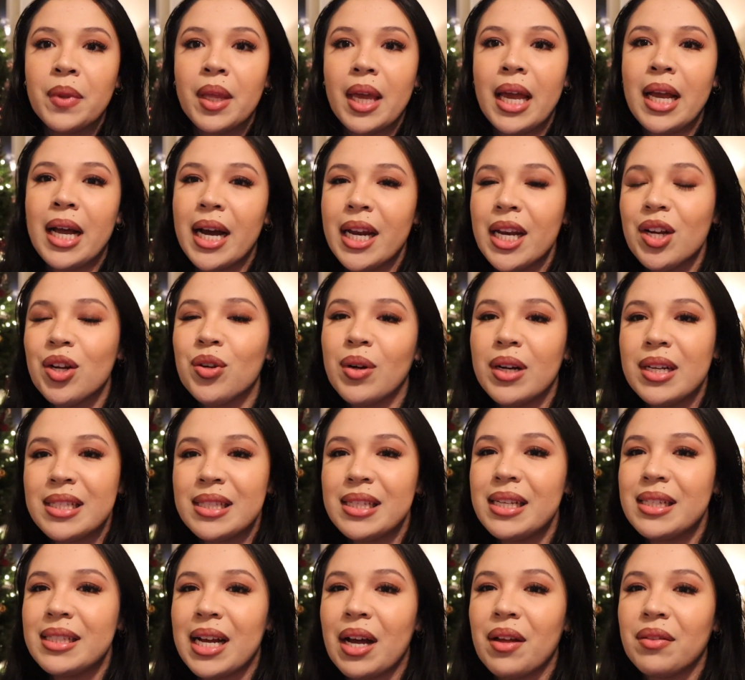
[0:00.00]
And kind of cross
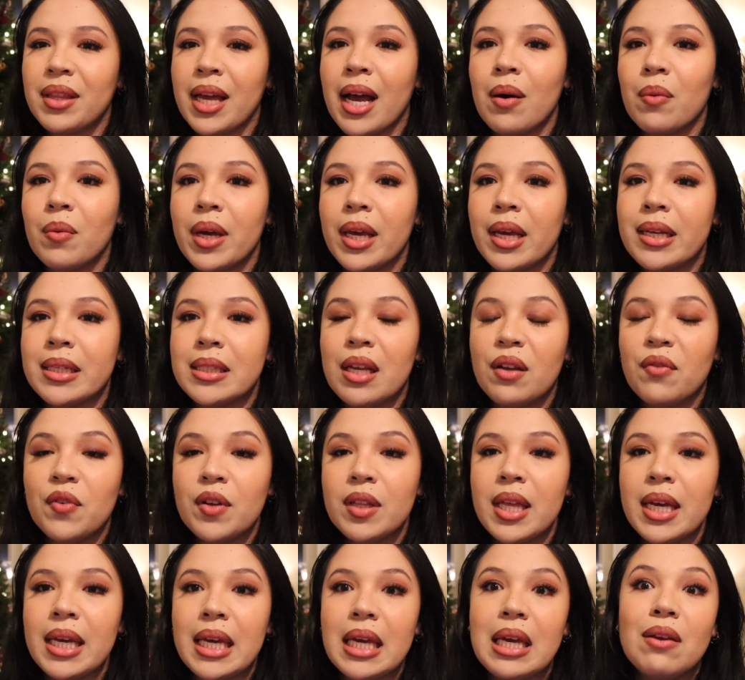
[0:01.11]
things out that way. Cause I feel
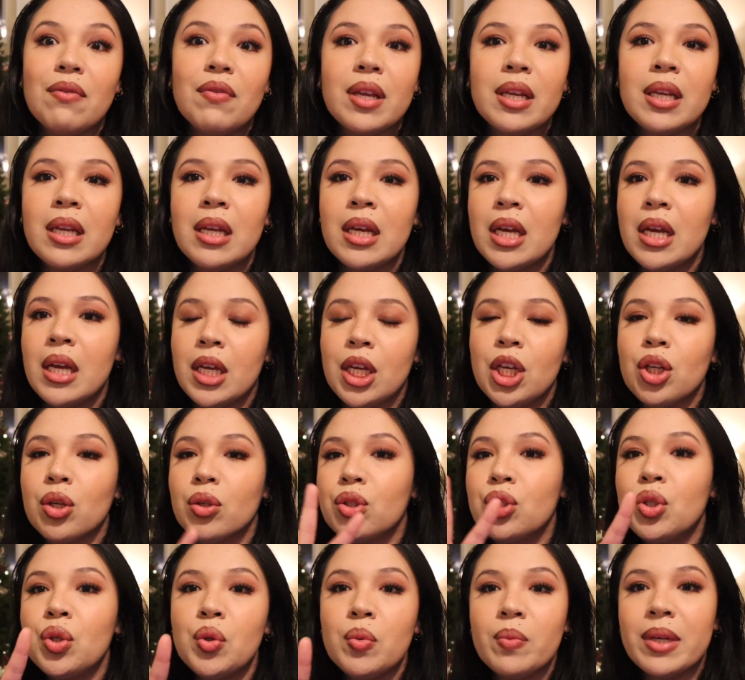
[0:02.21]
like even, you know,
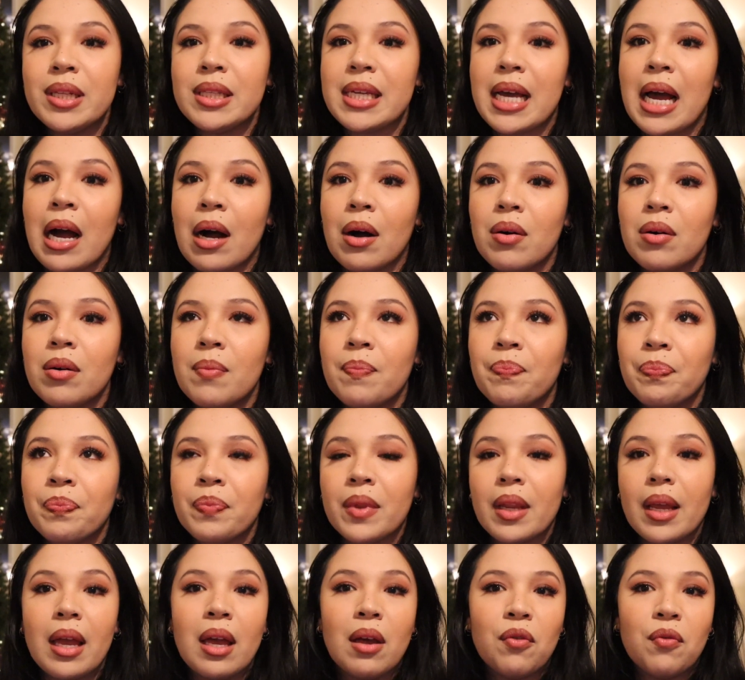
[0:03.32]
two months out,
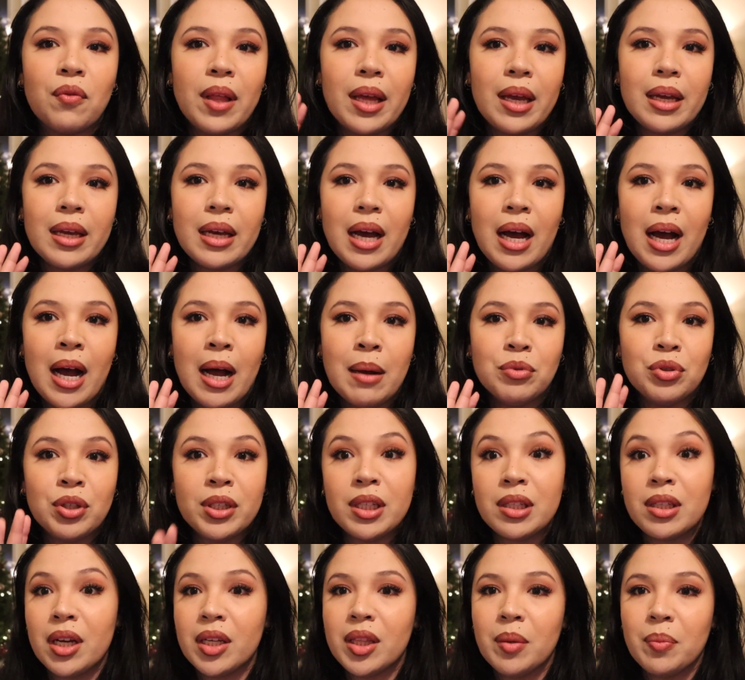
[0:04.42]
if like I'm trying to
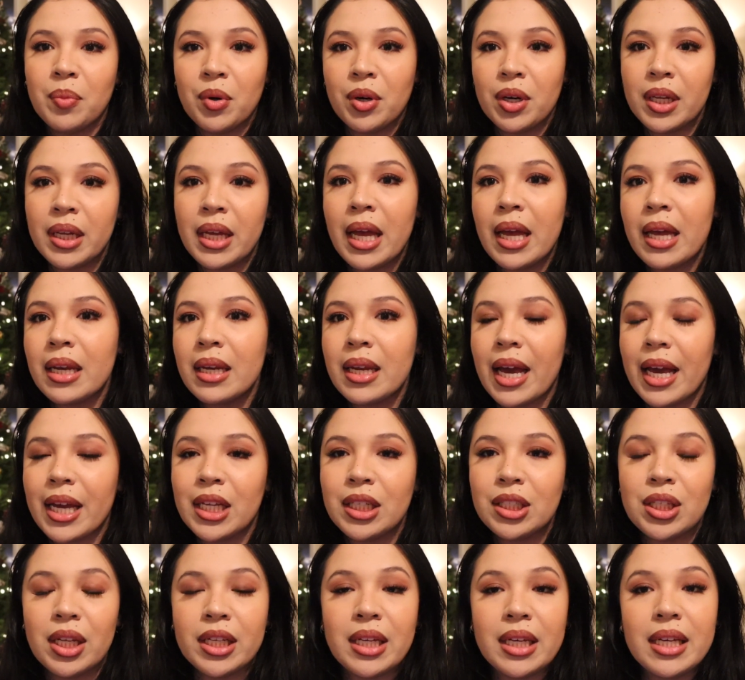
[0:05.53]
look at the board again, I
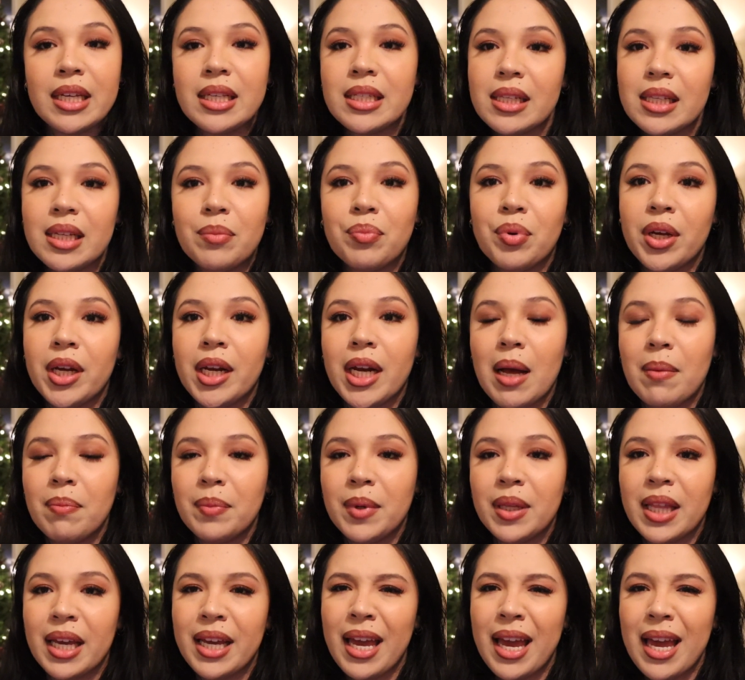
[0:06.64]
could like easily bring it up and
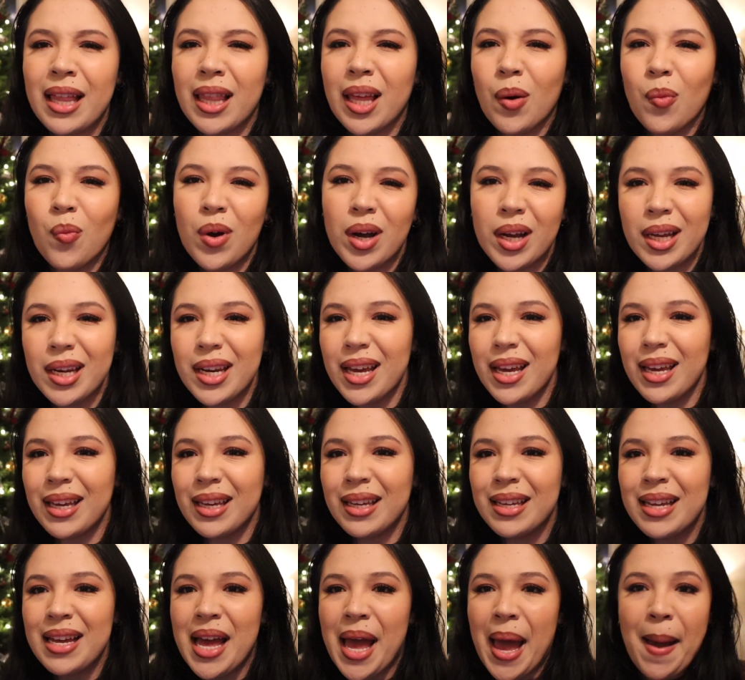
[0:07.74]
be like, hey, like what can
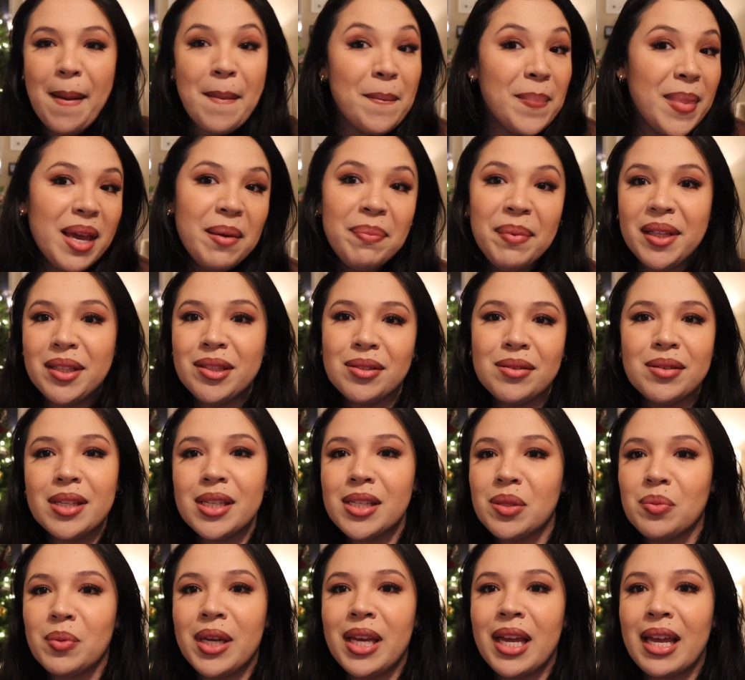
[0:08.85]
I maybe do
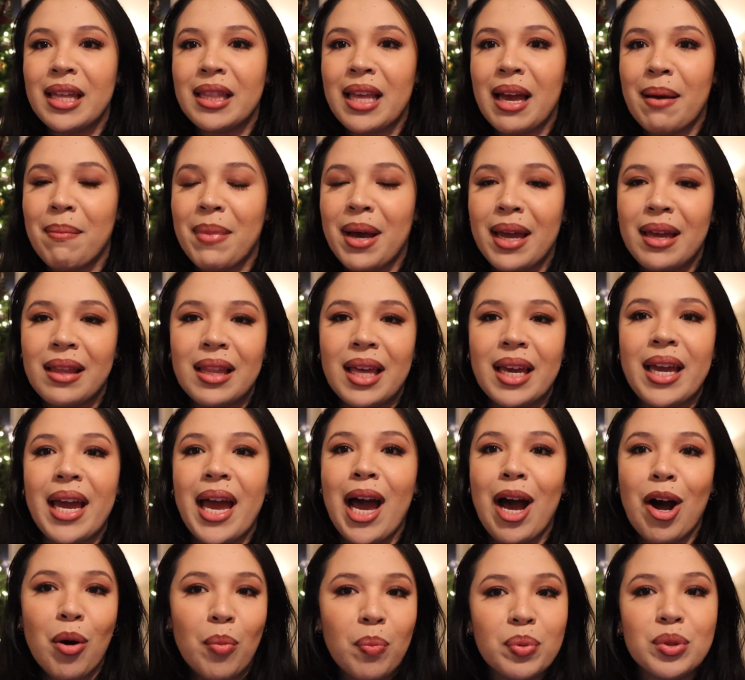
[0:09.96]
this weekend that might like
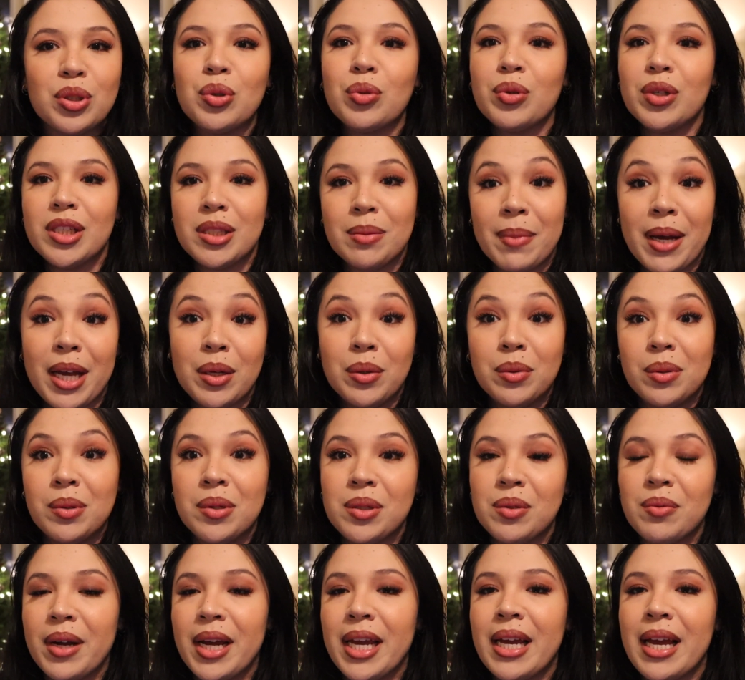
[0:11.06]
help towards my
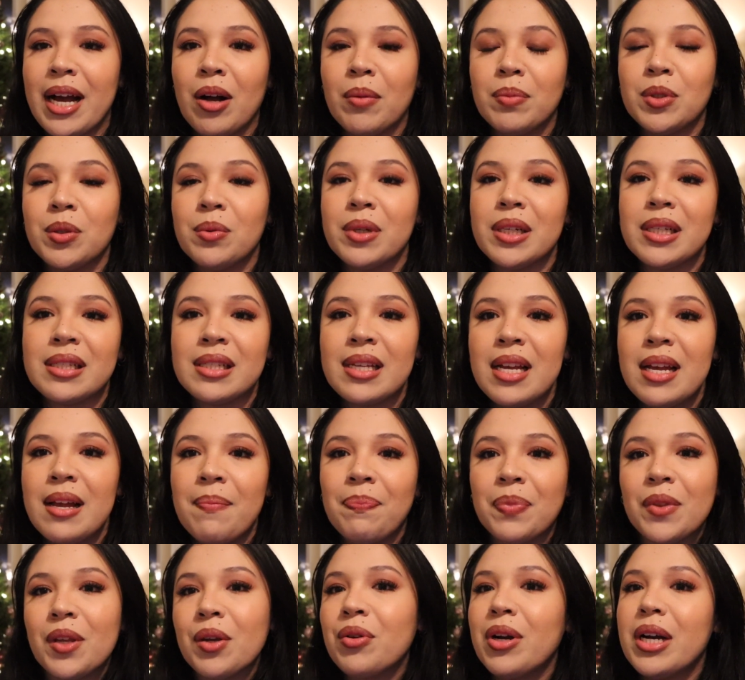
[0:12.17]
goals, right? Help towards
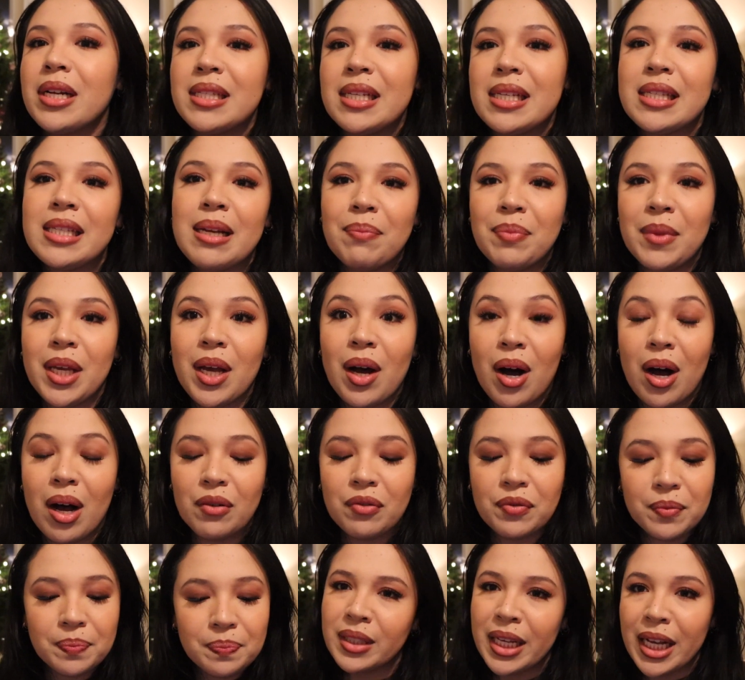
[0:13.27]
crossing something
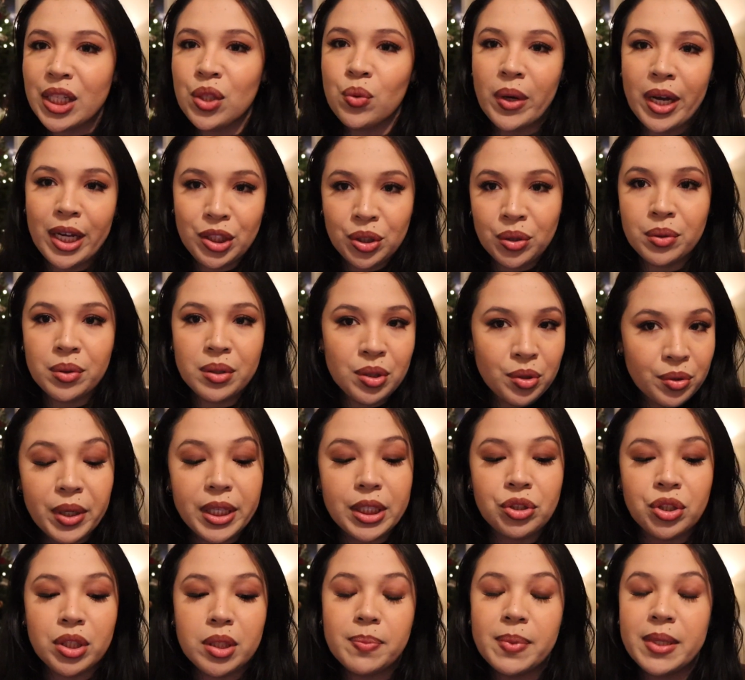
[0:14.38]
off. That's why I chose
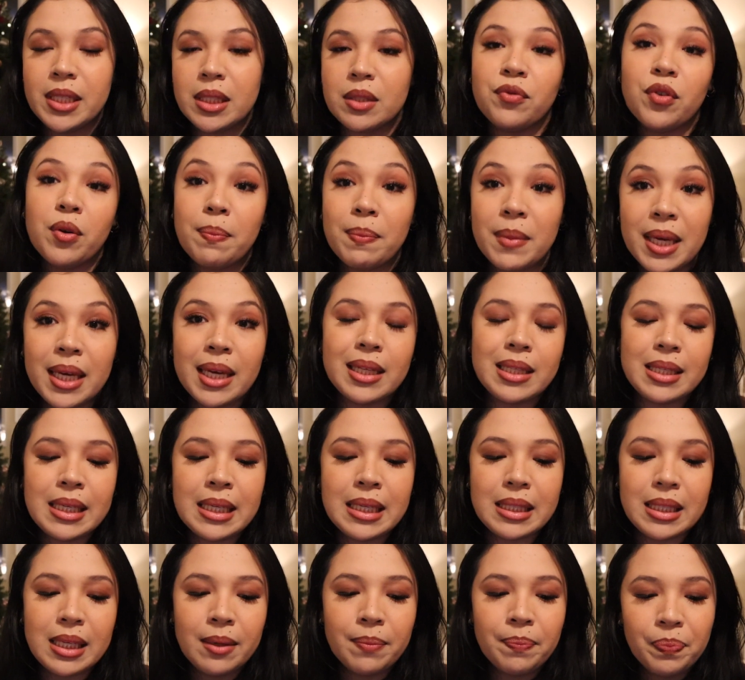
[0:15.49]
Pinterest because for me it's
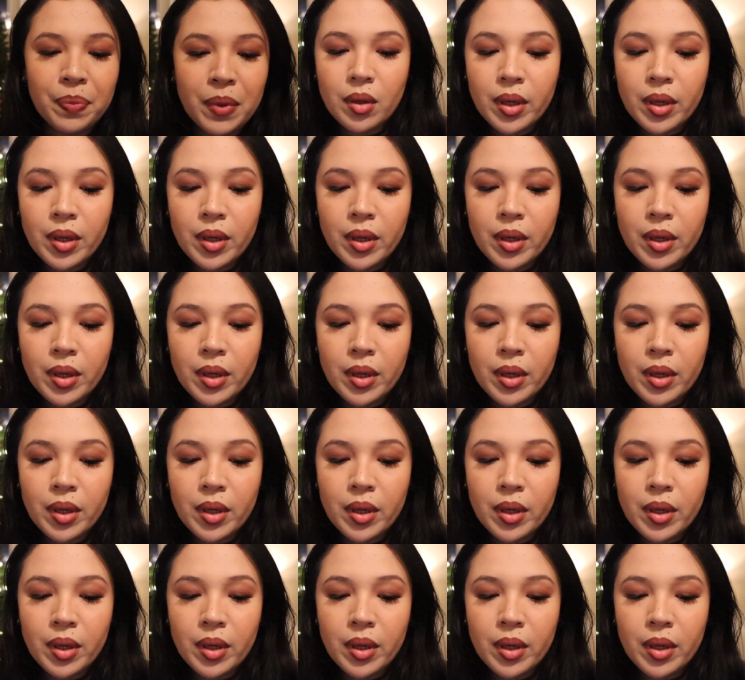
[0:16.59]
easy.